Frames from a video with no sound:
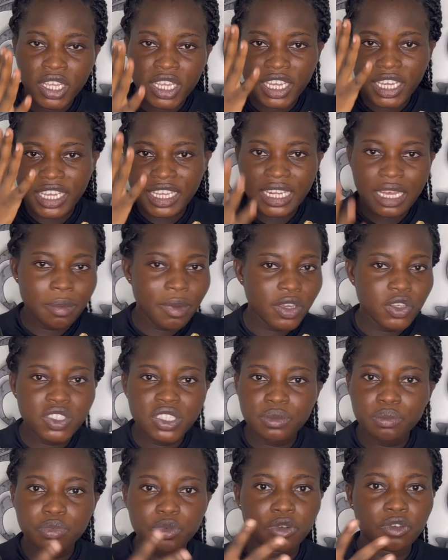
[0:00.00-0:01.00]
either by
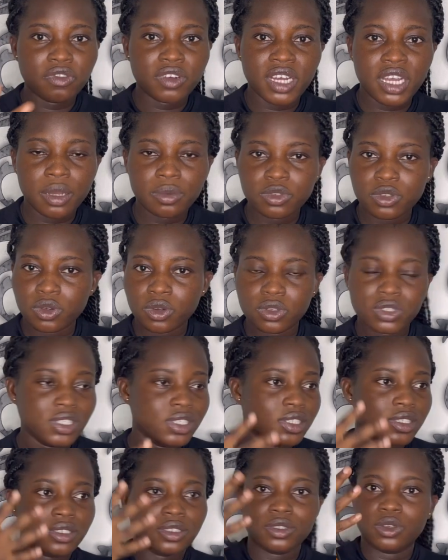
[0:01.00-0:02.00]
using Proverbs or
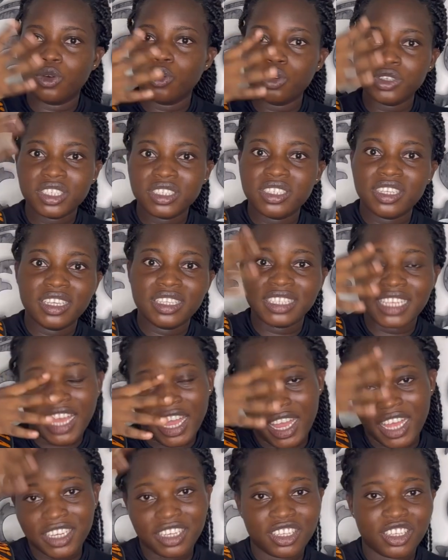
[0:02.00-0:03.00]
this olden days
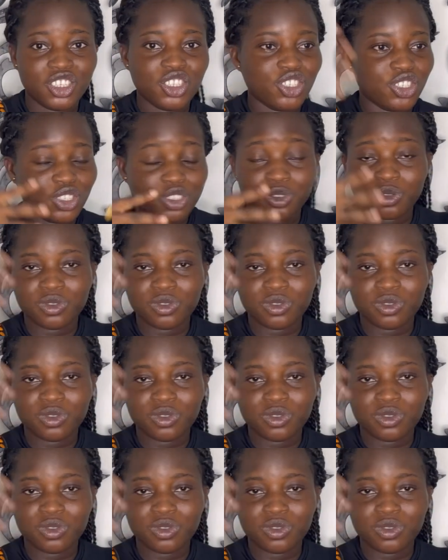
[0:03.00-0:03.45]
adage,